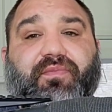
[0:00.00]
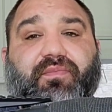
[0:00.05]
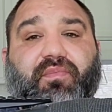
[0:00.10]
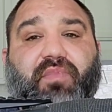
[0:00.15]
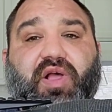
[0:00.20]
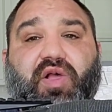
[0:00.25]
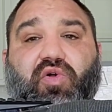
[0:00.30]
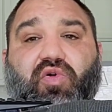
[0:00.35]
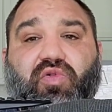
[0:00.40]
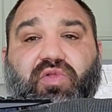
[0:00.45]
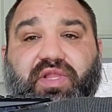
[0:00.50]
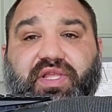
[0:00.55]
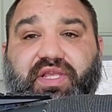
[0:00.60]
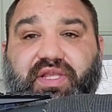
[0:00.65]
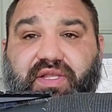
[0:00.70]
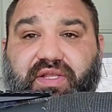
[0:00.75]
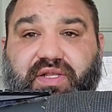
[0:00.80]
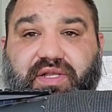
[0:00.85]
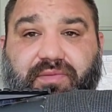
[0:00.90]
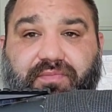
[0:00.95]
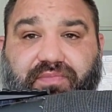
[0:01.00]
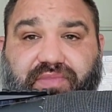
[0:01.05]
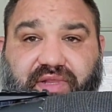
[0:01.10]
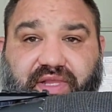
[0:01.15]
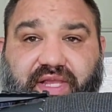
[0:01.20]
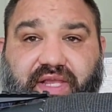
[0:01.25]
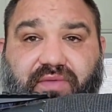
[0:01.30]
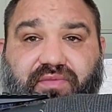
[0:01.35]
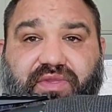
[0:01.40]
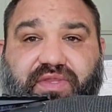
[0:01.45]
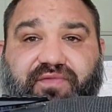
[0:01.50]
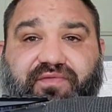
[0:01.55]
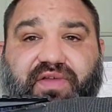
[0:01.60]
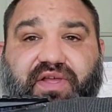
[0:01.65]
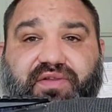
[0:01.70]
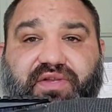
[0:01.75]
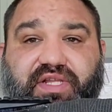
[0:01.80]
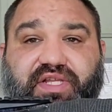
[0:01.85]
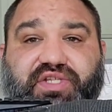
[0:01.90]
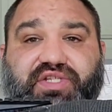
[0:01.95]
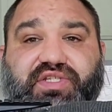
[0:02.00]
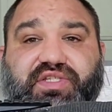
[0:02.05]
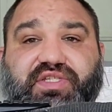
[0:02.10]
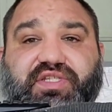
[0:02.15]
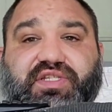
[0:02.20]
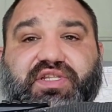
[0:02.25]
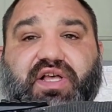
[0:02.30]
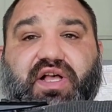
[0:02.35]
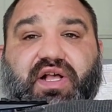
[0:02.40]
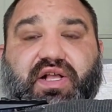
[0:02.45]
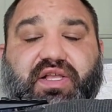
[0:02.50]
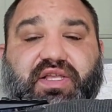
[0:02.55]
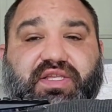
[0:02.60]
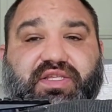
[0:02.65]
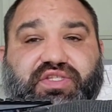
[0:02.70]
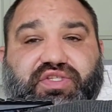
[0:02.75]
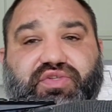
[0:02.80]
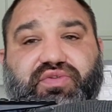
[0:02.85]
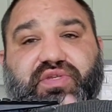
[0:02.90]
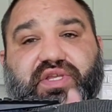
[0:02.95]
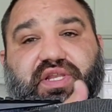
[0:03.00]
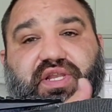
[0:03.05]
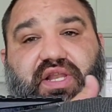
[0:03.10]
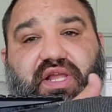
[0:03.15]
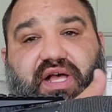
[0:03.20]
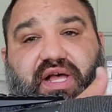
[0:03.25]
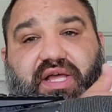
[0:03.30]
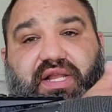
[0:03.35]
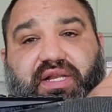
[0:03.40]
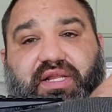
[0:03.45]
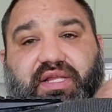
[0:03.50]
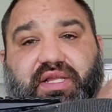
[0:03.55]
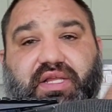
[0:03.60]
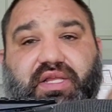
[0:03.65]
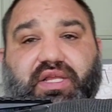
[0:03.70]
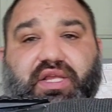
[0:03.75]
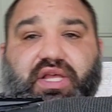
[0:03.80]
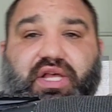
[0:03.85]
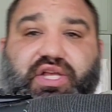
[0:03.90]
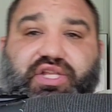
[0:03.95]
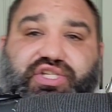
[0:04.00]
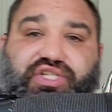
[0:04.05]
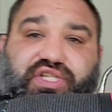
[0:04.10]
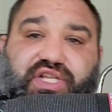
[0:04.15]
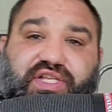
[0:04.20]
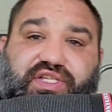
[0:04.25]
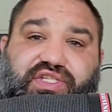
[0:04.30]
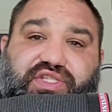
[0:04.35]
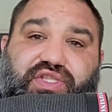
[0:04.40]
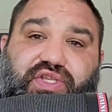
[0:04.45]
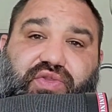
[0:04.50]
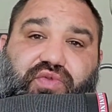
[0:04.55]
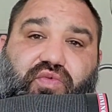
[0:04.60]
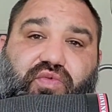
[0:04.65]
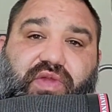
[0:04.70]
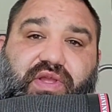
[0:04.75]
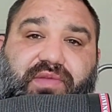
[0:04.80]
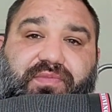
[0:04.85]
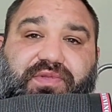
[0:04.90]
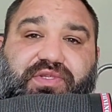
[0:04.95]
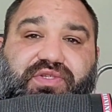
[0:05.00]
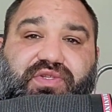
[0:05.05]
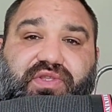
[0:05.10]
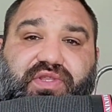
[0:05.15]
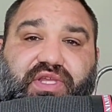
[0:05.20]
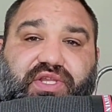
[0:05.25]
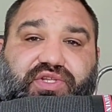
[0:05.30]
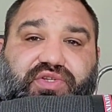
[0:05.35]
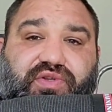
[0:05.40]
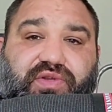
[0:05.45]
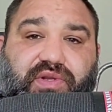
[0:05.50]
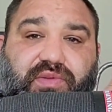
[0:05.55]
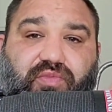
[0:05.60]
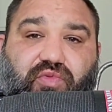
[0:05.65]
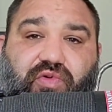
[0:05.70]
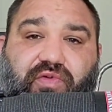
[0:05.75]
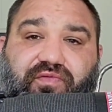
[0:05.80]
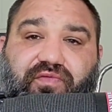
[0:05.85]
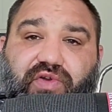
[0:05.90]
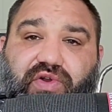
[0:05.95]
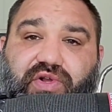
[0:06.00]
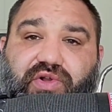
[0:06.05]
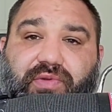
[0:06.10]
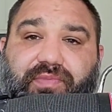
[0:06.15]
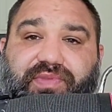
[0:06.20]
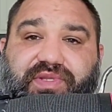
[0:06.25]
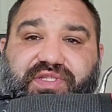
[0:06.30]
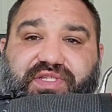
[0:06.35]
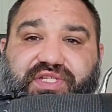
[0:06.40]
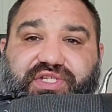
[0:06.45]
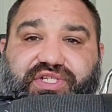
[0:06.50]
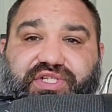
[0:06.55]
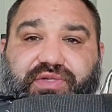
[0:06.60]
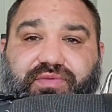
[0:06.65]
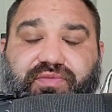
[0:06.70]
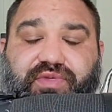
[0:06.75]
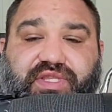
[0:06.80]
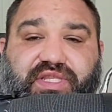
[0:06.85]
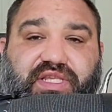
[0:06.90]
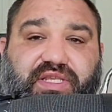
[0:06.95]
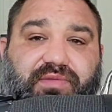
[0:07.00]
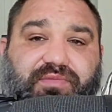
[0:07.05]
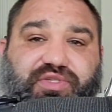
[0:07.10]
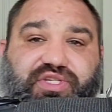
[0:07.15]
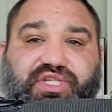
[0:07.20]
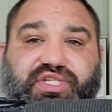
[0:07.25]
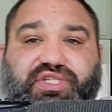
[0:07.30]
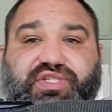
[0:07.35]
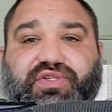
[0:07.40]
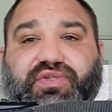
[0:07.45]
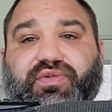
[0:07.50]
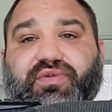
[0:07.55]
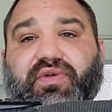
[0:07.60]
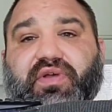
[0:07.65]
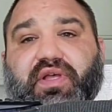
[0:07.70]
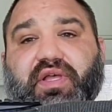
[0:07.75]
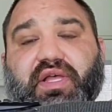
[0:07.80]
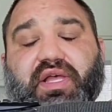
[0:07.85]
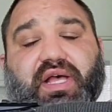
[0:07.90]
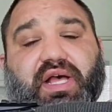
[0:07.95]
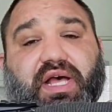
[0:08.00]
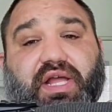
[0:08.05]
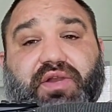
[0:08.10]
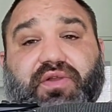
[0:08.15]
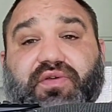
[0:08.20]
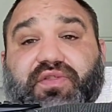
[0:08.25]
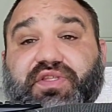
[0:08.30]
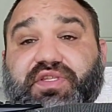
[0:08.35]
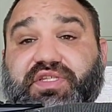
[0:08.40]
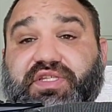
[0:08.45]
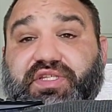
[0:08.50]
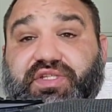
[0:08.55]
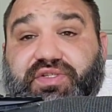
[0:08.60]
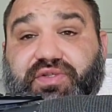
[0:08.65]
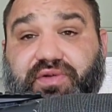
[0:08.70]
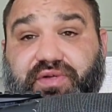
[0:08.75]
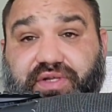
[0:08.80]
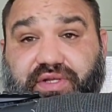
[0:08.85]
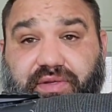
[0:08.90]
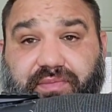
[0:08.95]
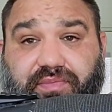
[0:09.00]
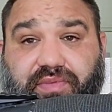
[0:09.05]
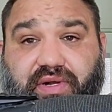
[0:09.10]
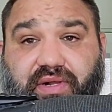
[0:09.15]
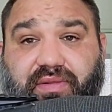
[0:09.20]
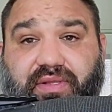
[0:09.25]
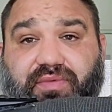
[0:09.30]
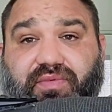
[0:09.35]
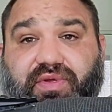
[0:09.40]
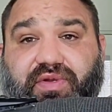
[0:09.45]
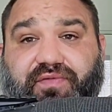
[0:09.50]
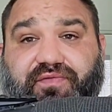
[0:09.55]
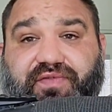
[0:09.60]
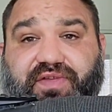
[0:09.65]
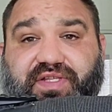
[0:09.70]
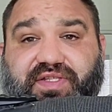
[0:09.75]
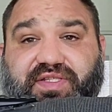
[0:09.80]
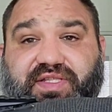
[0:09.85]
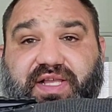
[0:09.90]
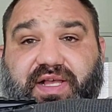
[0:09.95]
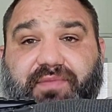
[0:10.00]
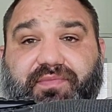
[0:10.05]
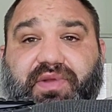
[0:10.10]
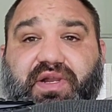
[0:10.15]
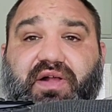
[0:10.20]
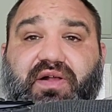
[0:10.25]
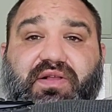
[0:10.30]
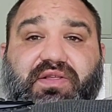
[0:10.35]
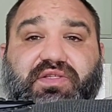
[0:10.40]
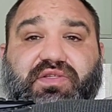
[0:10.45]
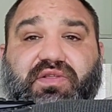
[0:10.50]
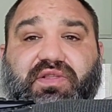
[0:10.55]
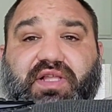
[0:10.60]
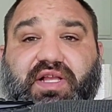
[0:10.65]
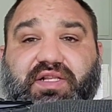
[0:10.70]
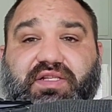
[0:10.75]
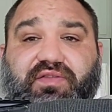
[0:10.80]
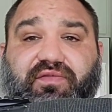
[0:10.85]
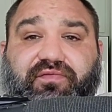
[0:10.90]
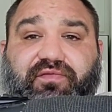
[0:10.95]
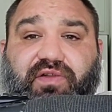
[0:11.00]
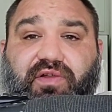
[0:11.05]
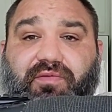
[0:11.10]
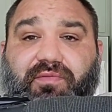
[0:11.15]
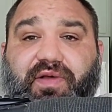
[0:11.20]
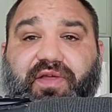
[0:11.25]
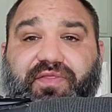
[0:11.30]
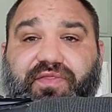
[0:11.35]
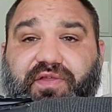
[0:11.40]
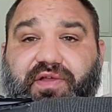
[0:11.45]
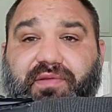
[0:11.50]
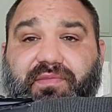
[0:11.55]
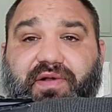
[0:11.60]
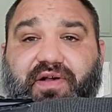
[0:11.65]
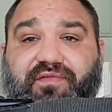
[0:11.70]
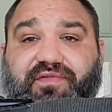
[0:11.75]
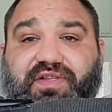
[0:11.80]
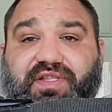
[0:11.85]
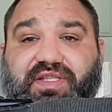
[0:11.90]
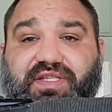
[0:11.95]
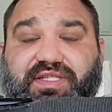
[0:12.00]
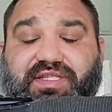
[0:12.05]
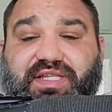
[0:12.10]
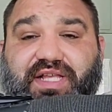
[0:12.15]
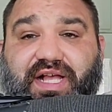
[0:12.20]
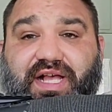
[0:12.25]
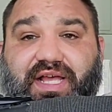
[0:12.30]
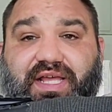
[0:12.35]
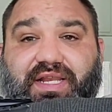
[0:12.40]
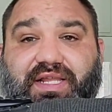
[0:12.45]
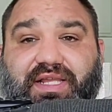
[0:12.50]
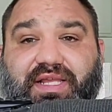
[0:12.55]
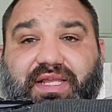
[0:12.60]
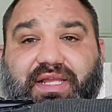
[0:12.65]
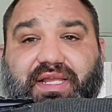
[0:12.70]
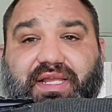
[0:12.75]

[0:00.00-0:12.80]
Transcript: my only complaint with the foundation stock is you cannot adjust the grip so that you're in a more vertical position with the MG2. I know the Centurion probably would have fixed that, but I also like to float my thumb off to the side.